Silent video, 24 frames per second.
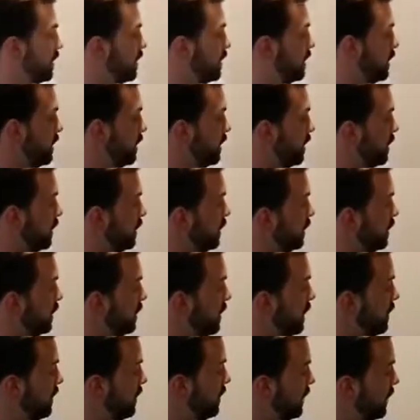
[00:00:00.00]

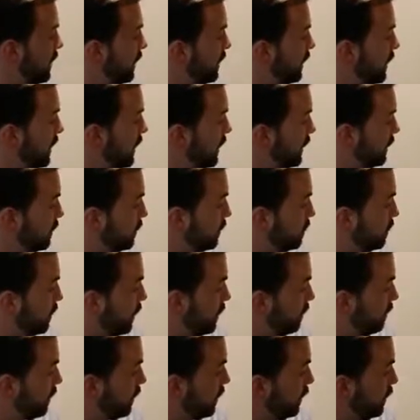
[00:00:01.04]
And then next
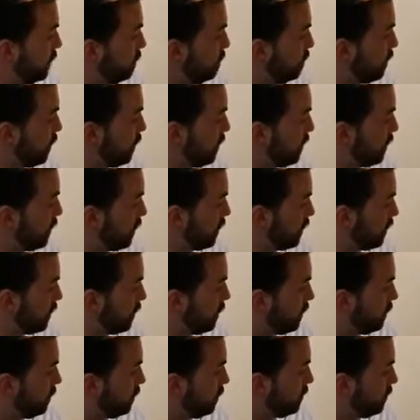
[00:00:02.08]
you have the lumbar
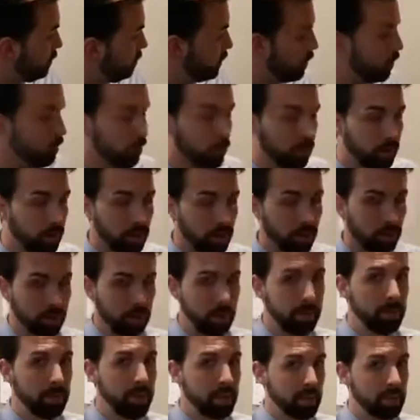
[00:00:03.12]
curve. Don't worry,
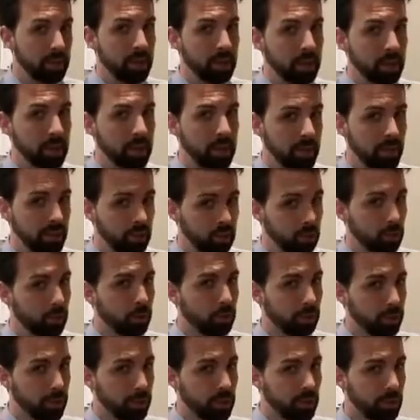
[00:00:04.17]
we'll get back to that neck and
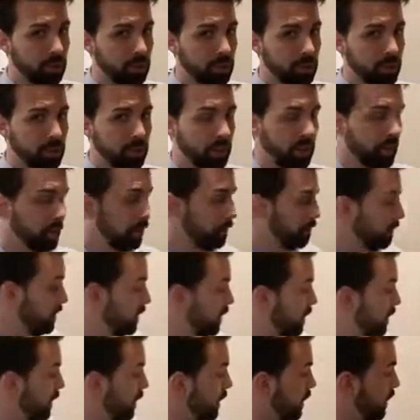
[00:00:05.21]
shoulder pain in just a second.
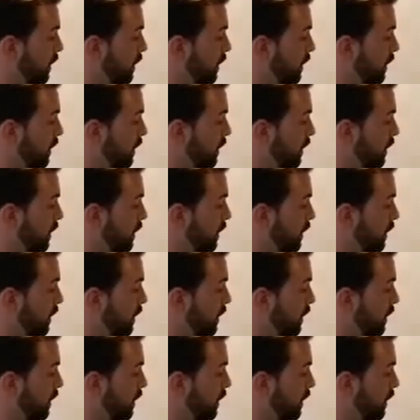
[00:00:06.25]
